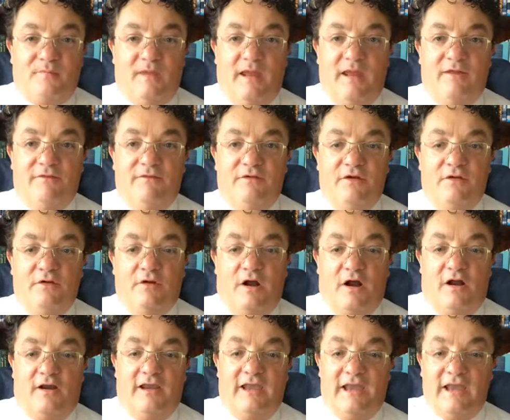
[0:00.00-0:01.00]
If you
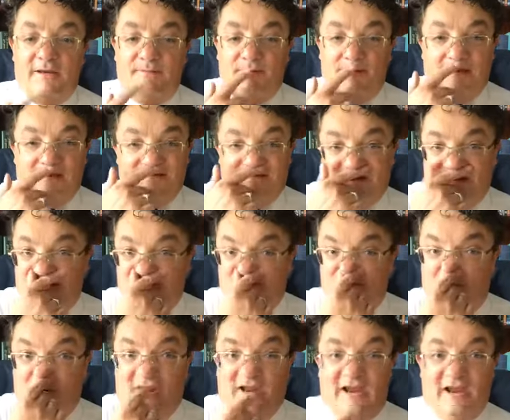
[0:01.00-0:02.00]
are here, please say good
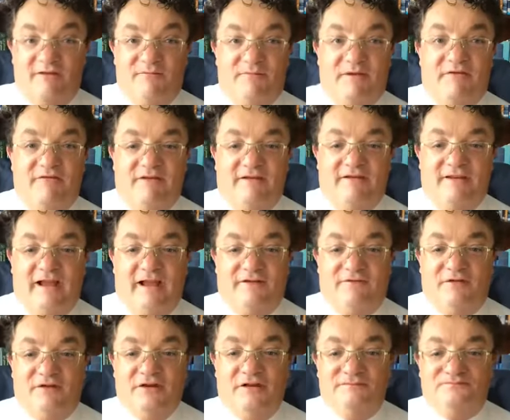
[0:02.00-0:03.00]
morning. It would be great to have
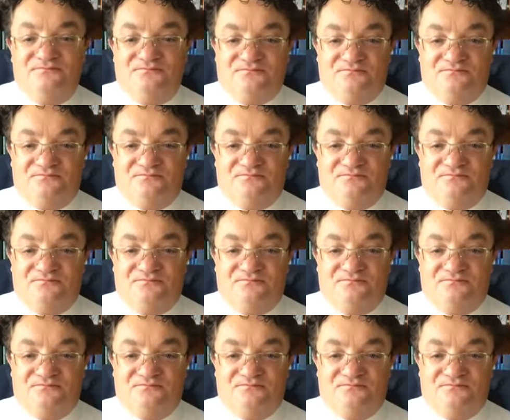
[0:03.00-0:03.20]
you.